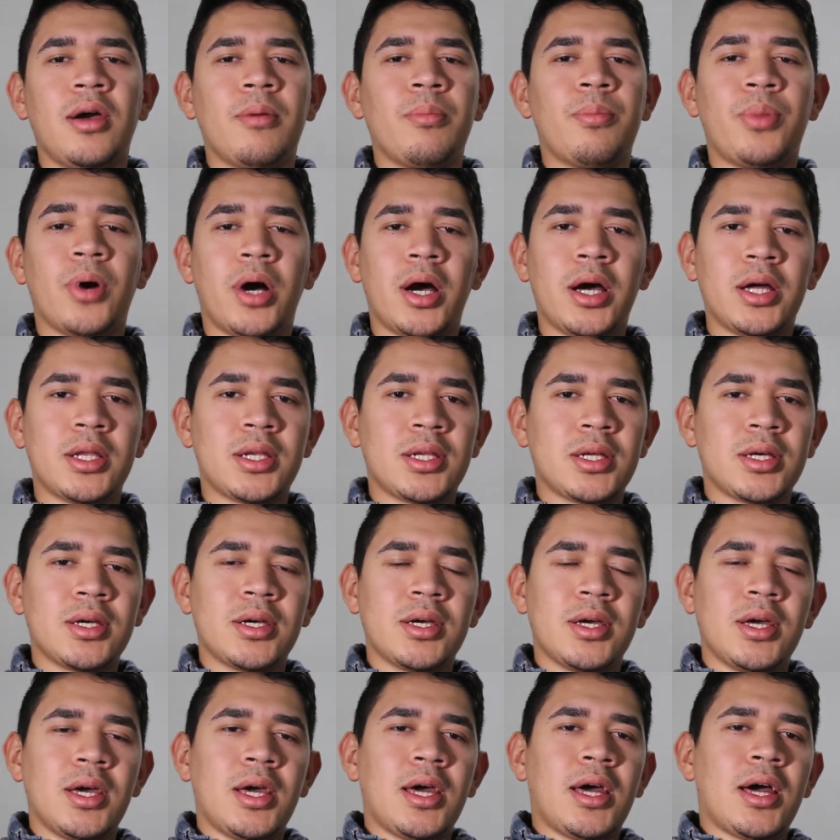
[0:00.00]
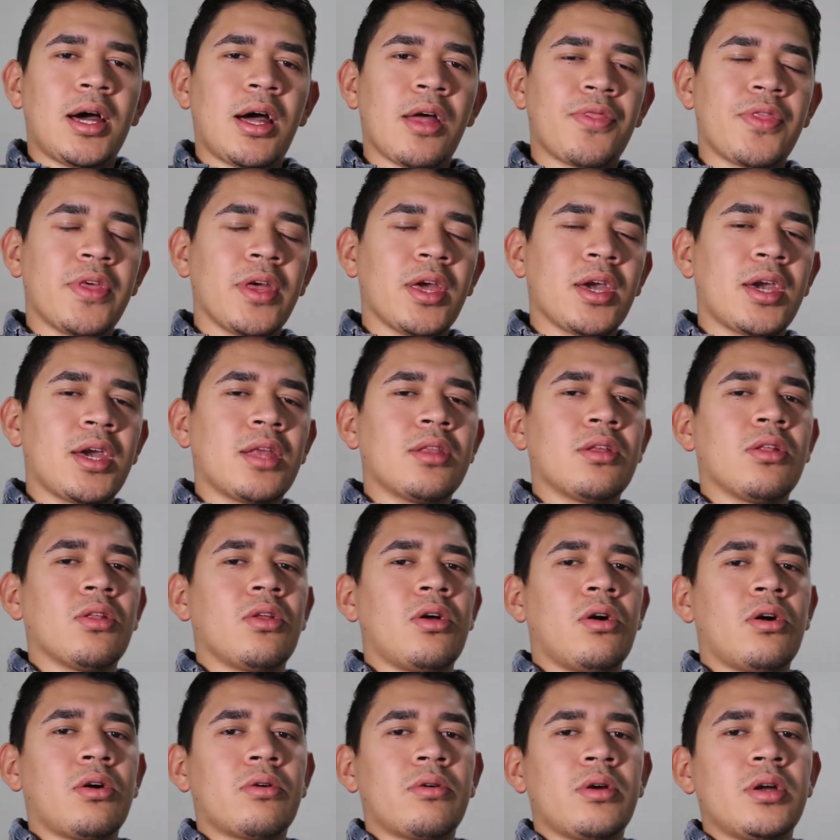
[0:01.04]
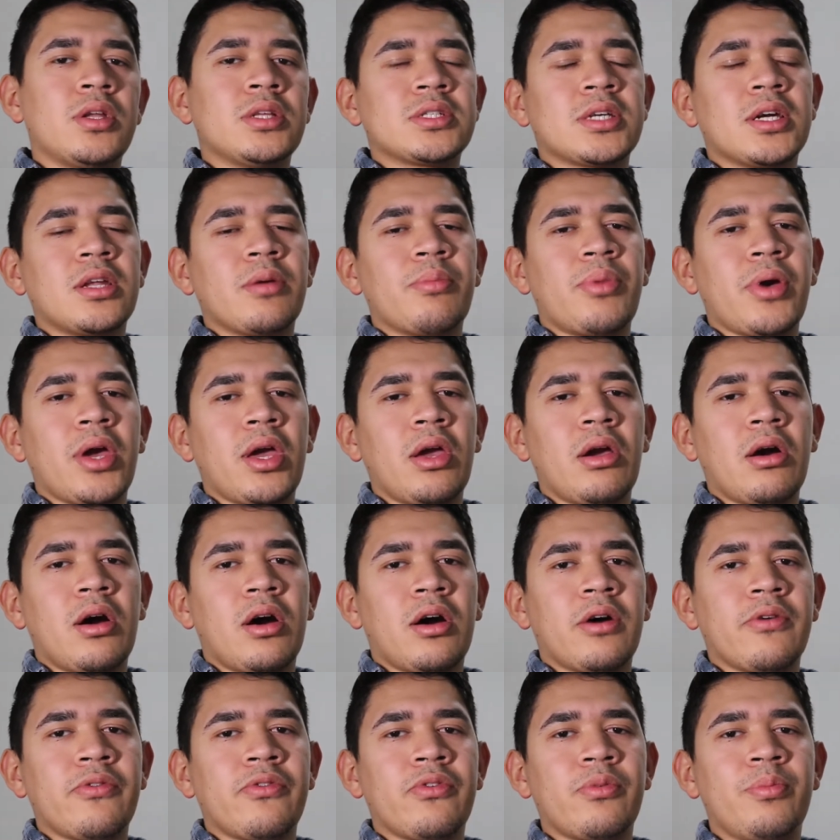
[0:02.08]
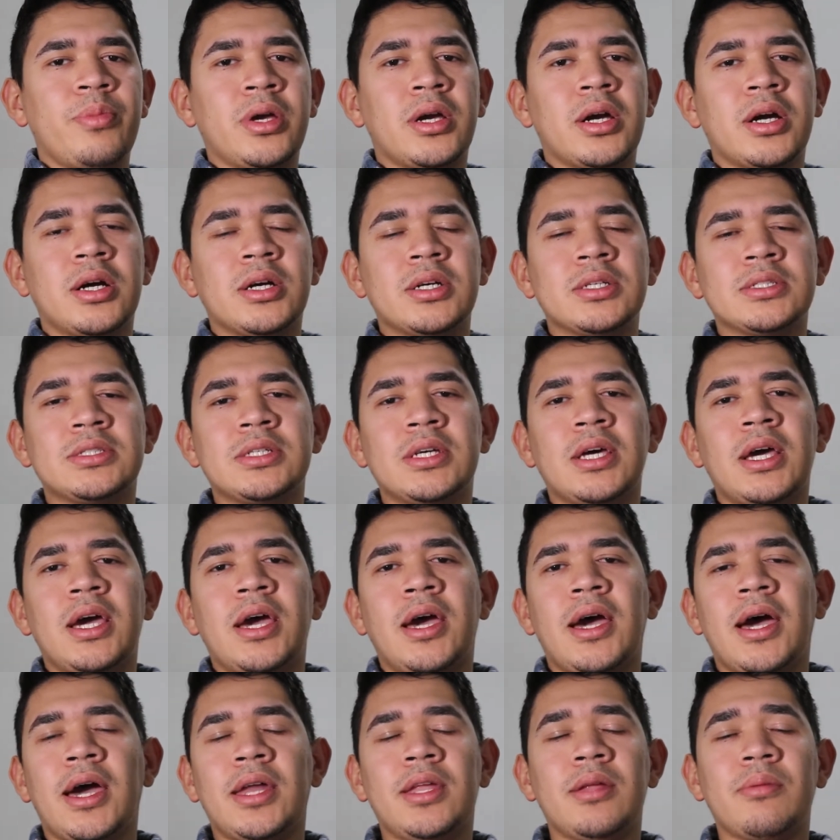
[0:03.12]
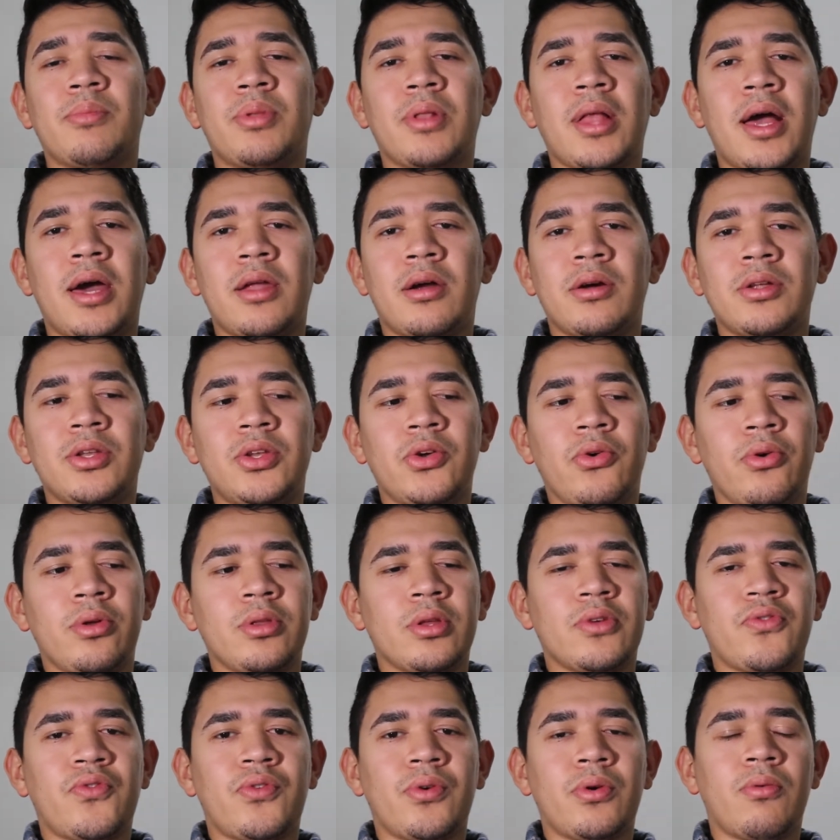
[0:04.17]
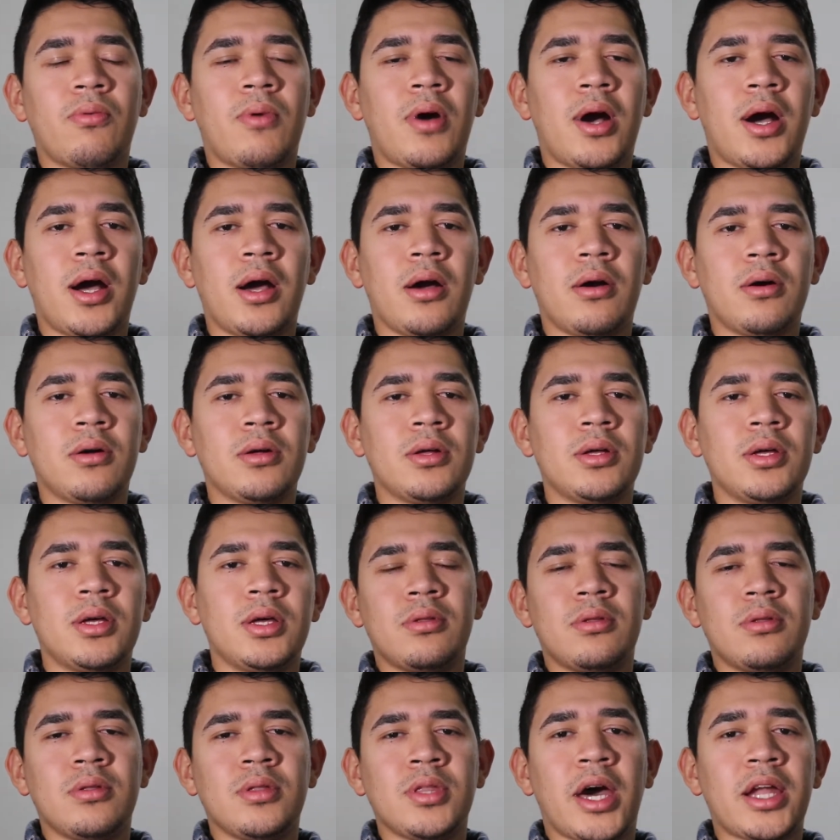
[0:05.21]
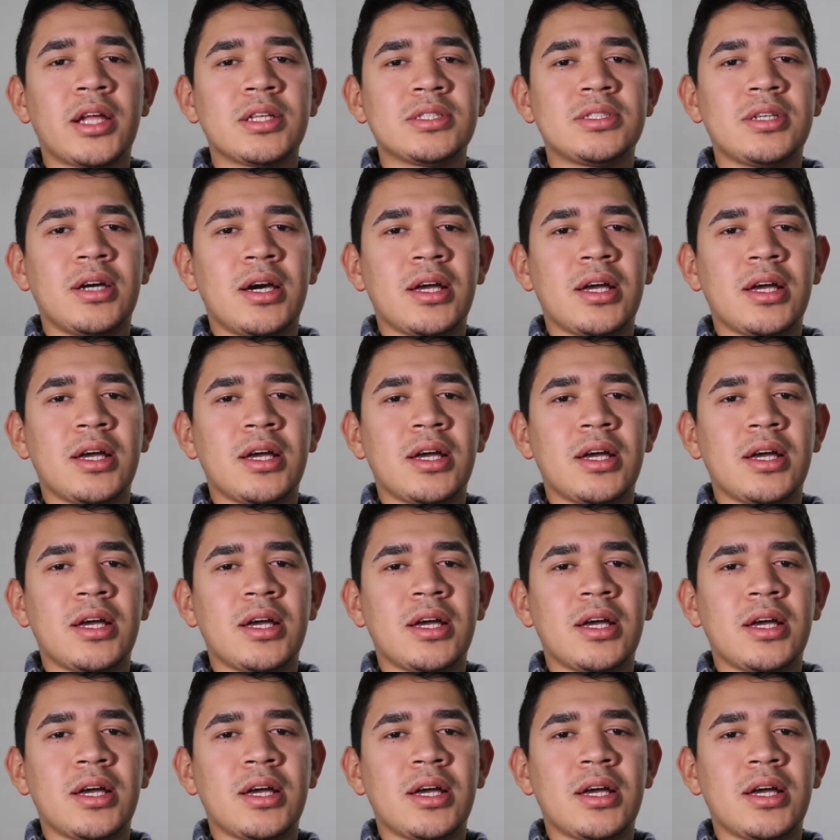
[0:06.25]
But I think in the long run it's going to pay off, because I didn't plan on doing this for a while, not until